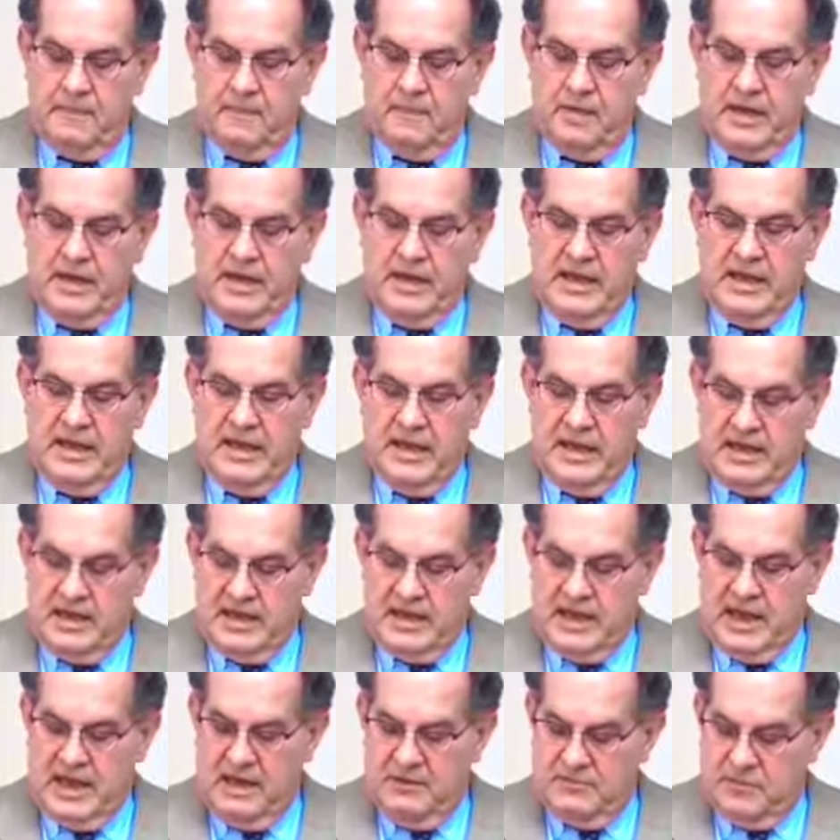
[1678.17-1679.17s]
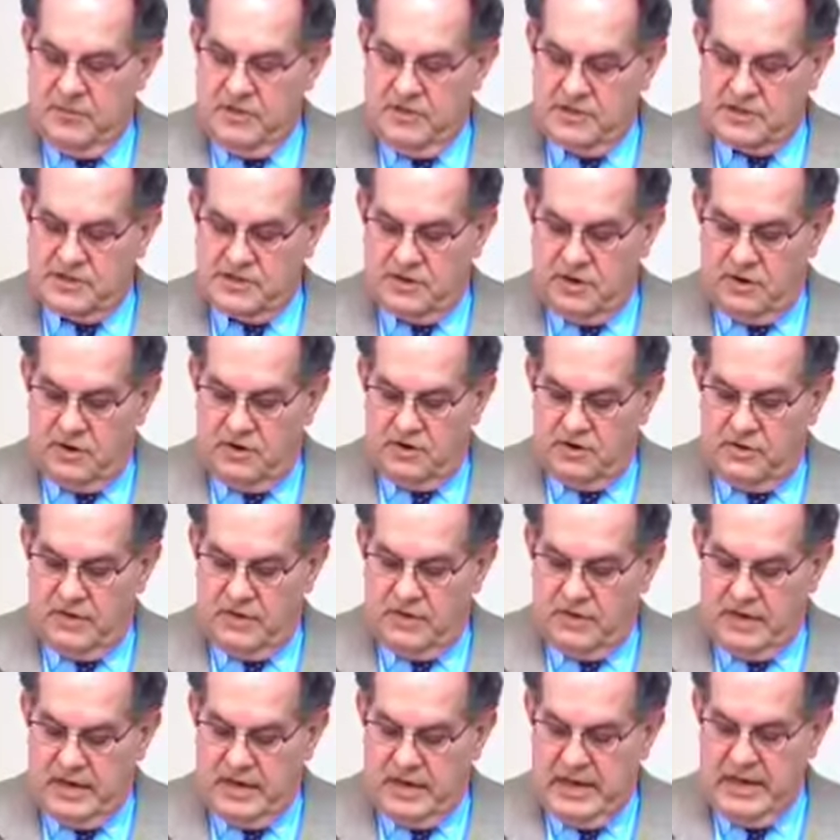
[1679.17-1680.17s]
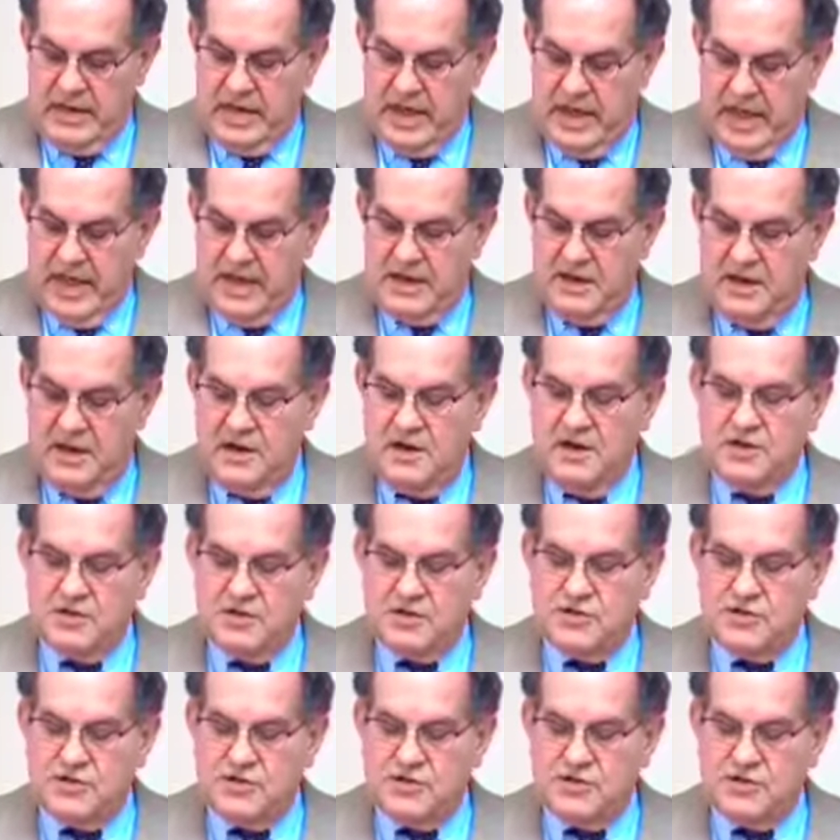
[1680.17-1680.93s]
when he came to this earth, he had the